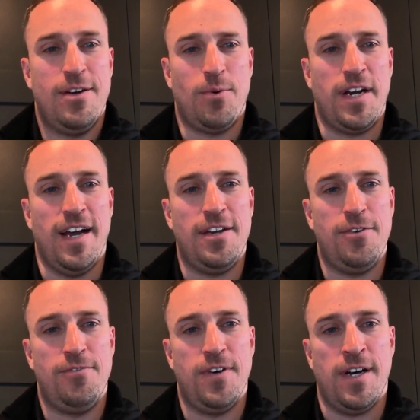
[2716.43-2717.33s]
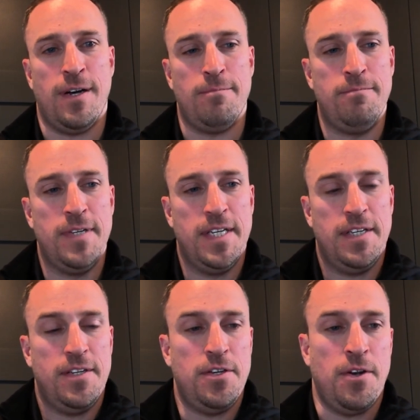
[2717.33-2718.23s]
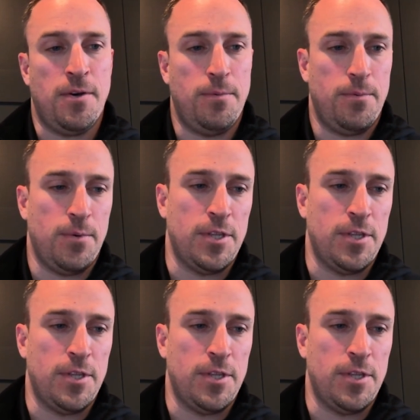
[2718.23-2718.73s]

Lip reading: We're kind of, we're